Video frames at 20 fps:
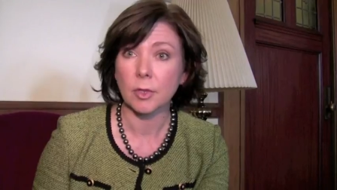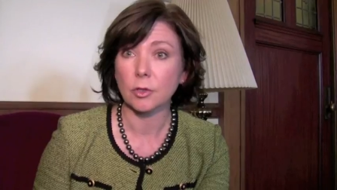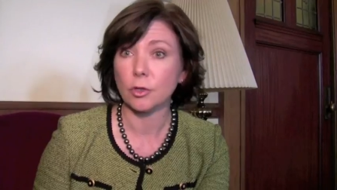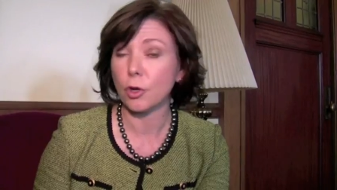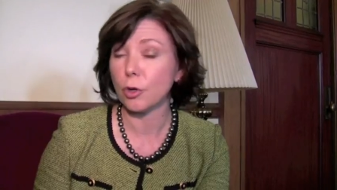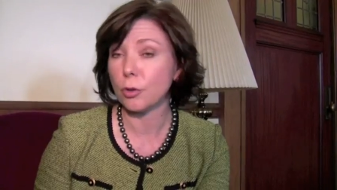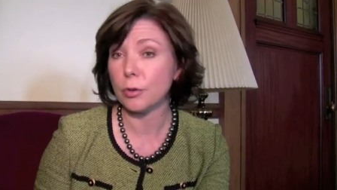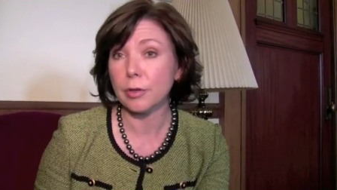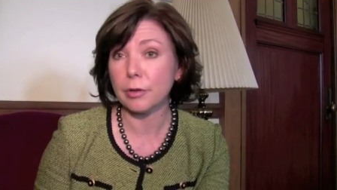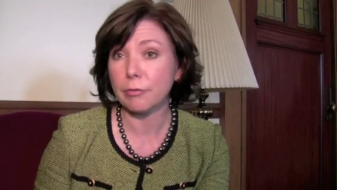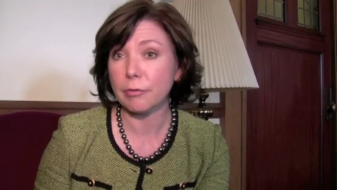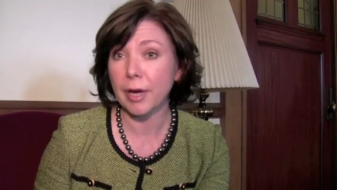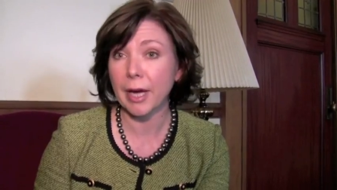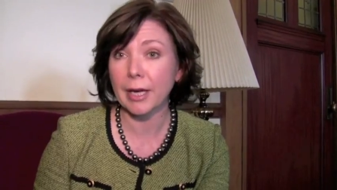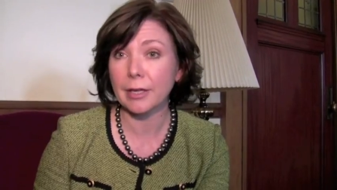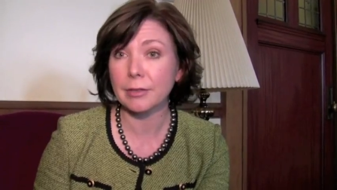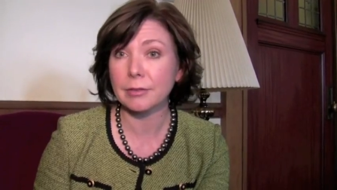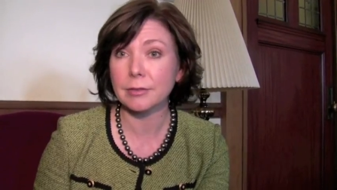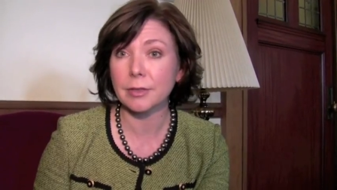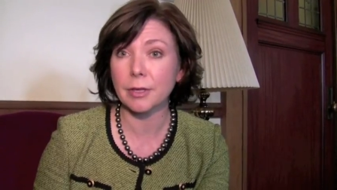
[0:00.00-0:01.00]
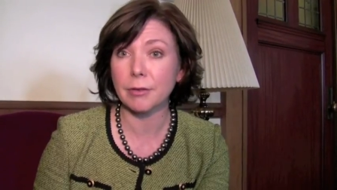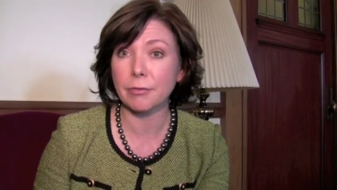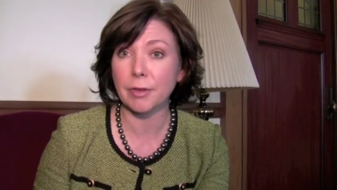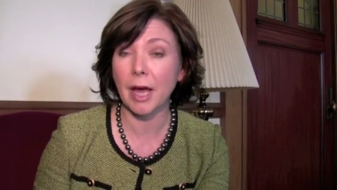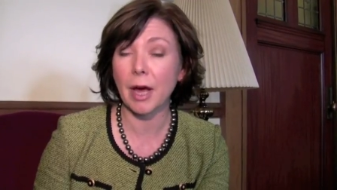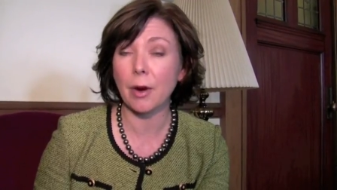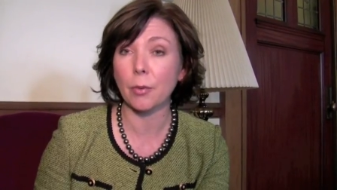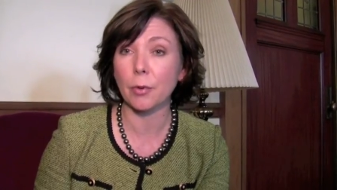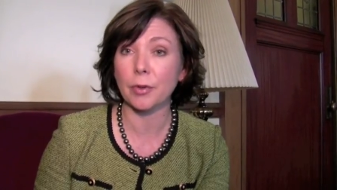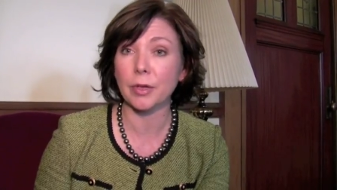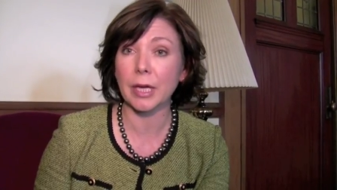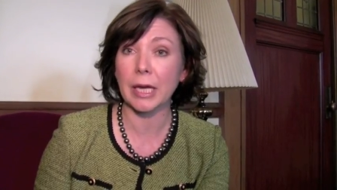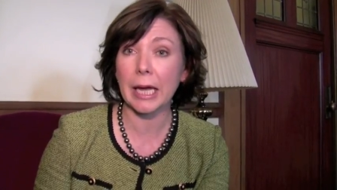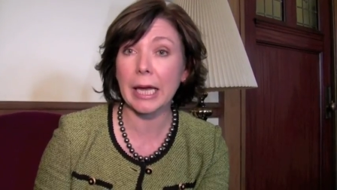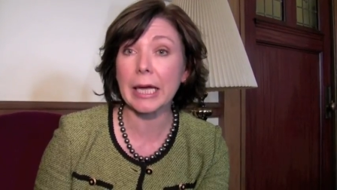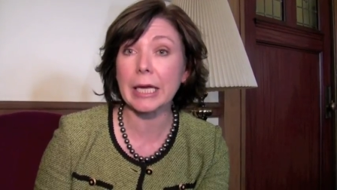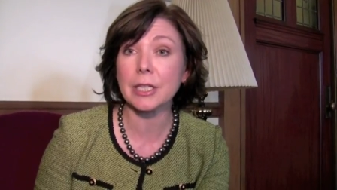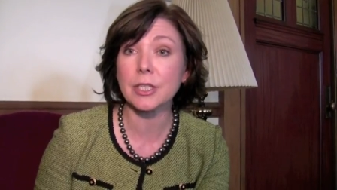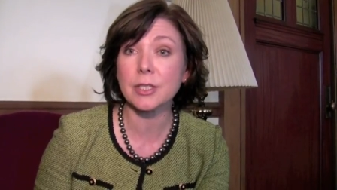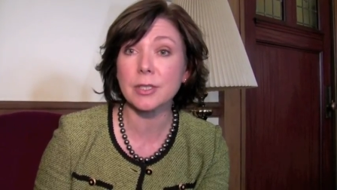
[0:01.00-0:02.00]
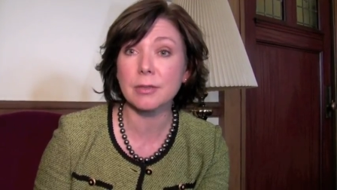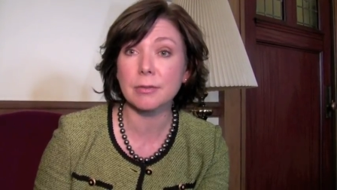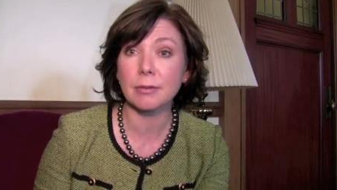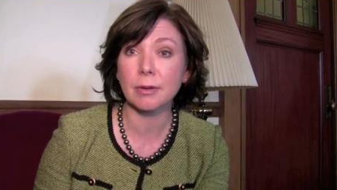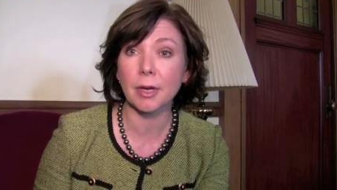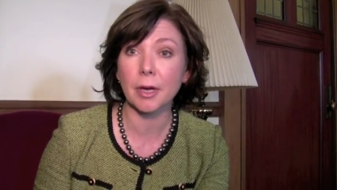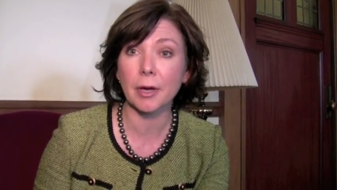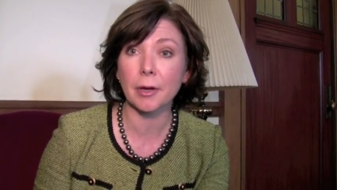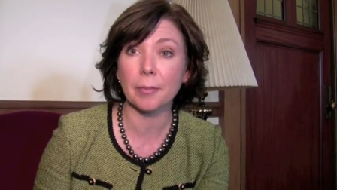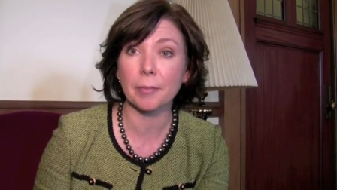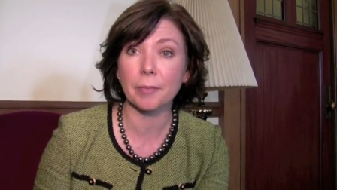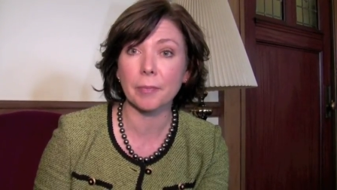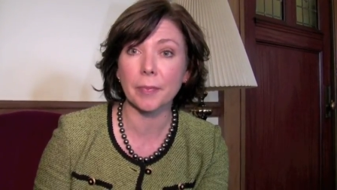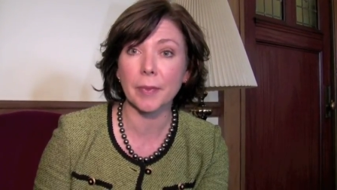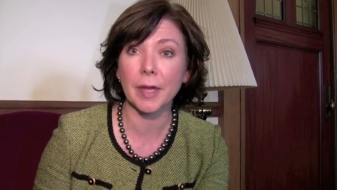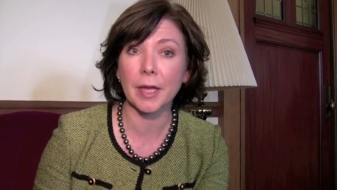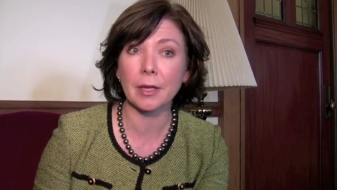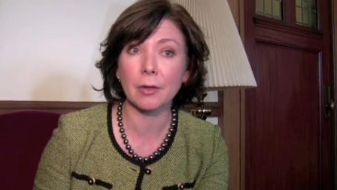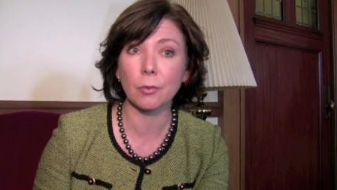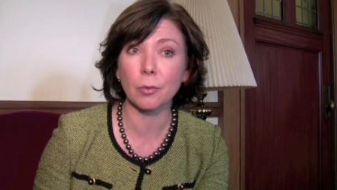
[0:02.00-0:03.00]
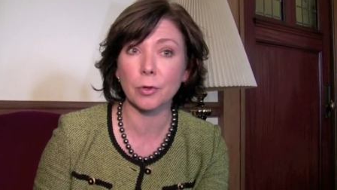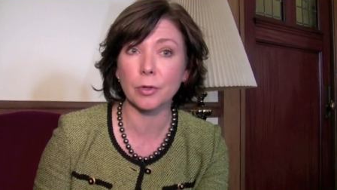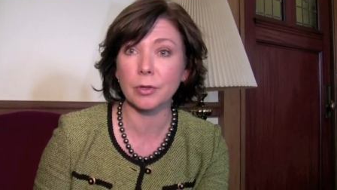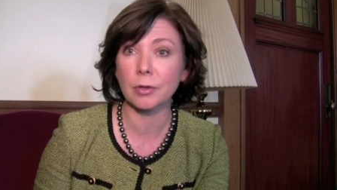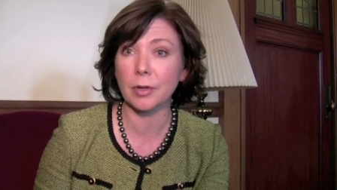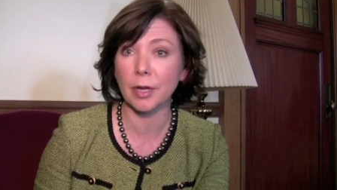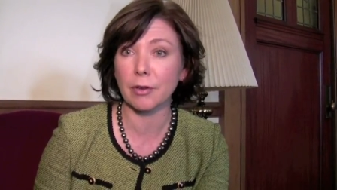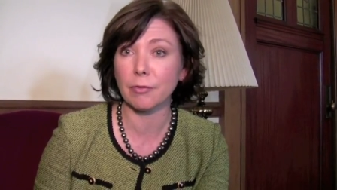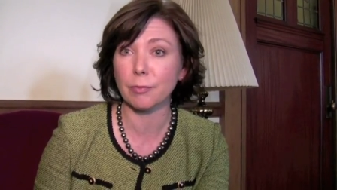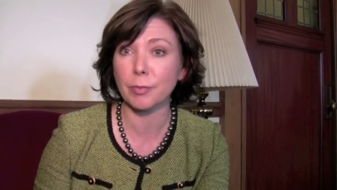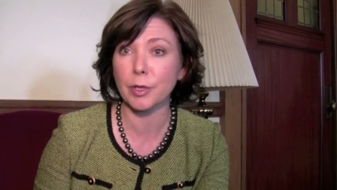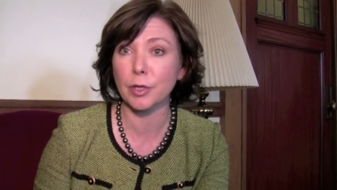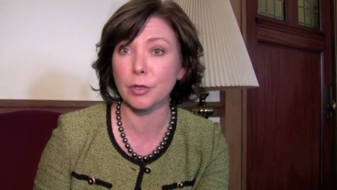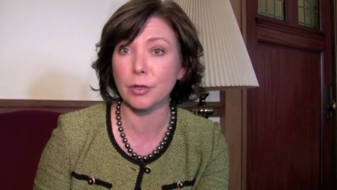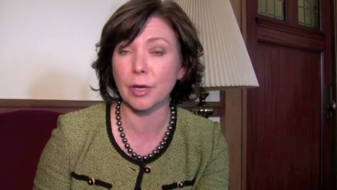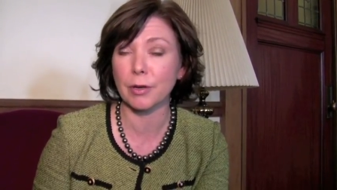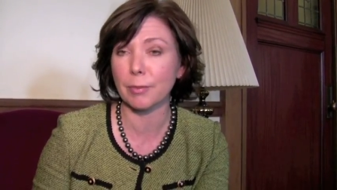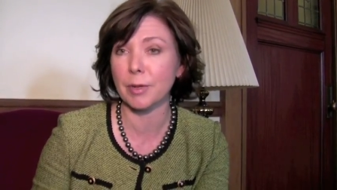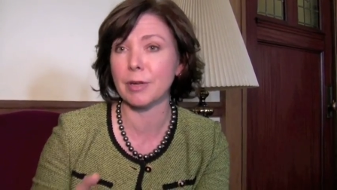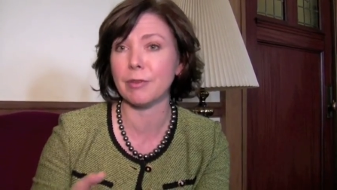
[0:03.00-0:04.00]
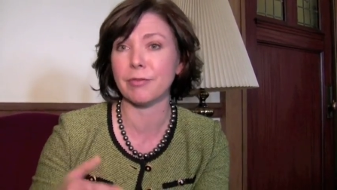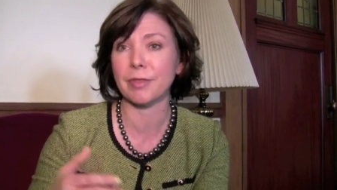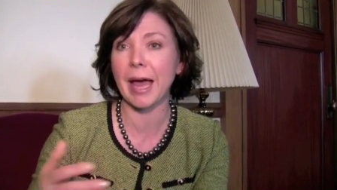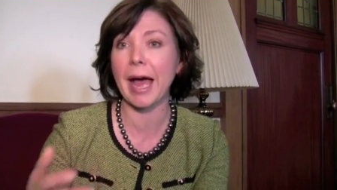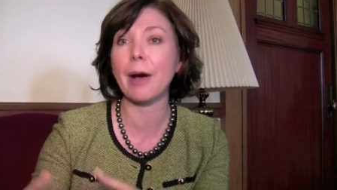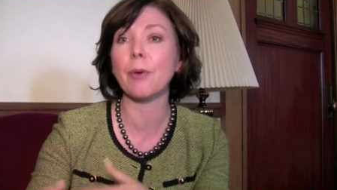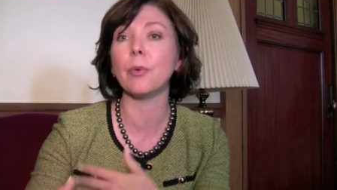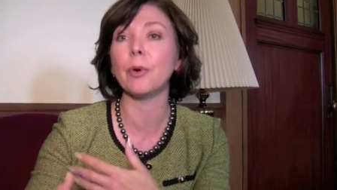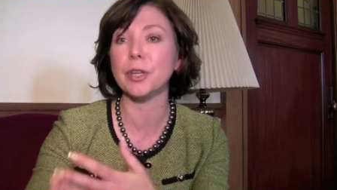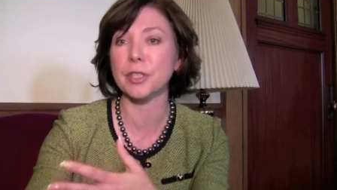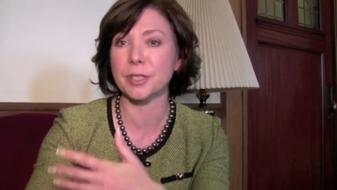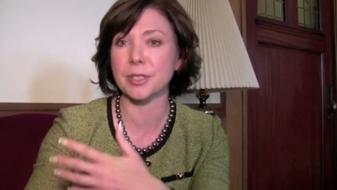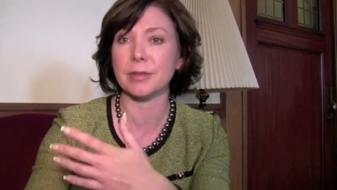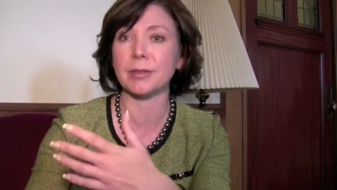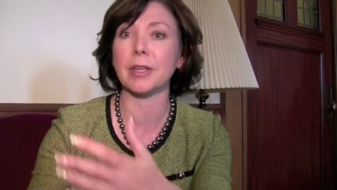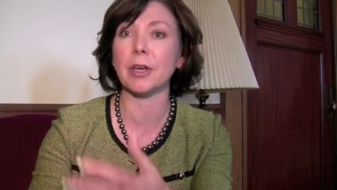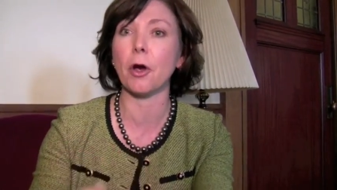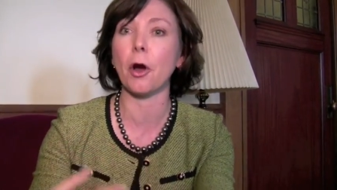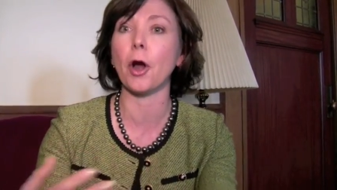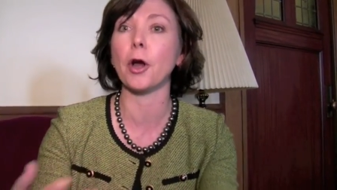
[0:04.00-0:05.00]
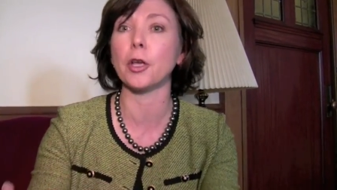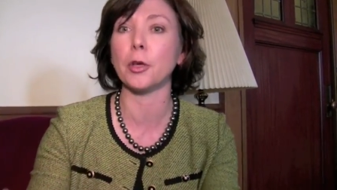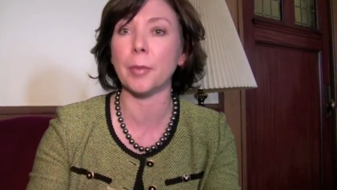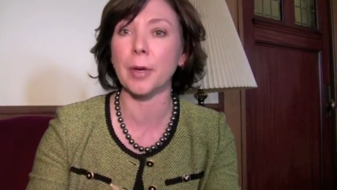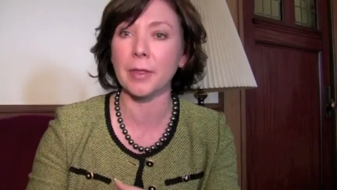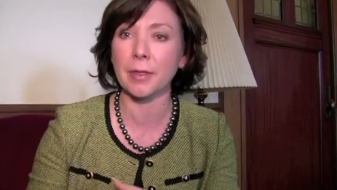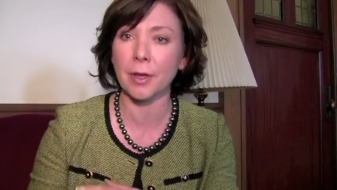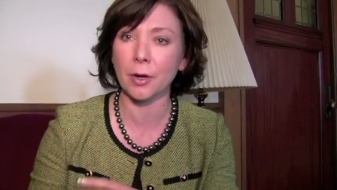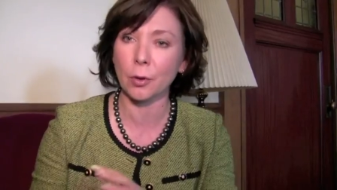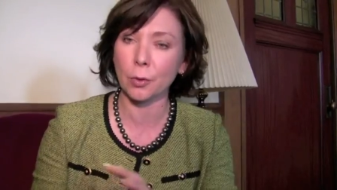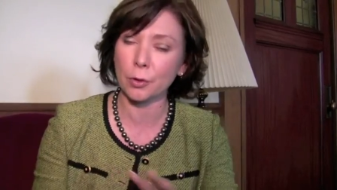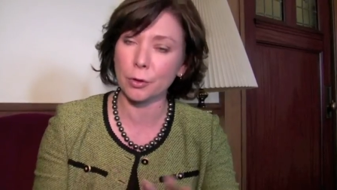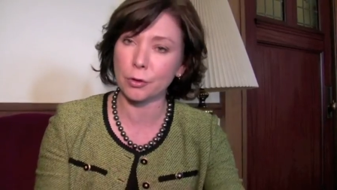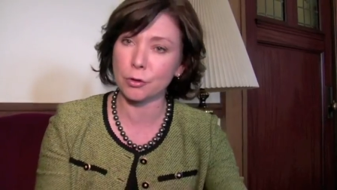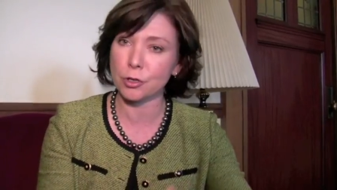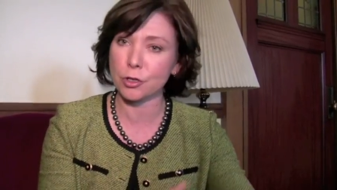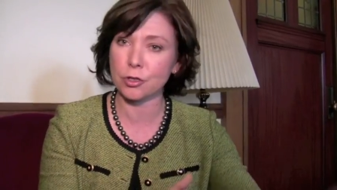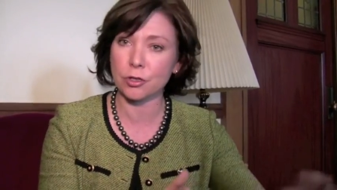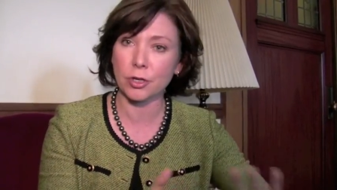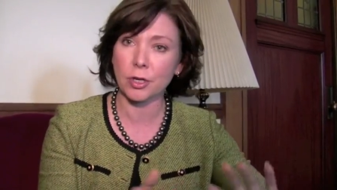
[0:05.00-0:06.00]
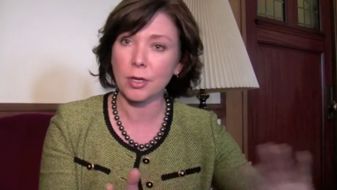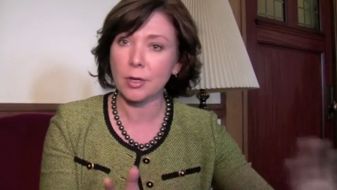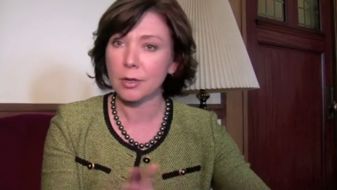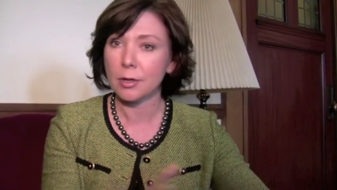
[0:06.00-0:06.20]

No, in fact, if that were the case, then it wouldn't have been, I mean, if that was the argument that, oh, you're just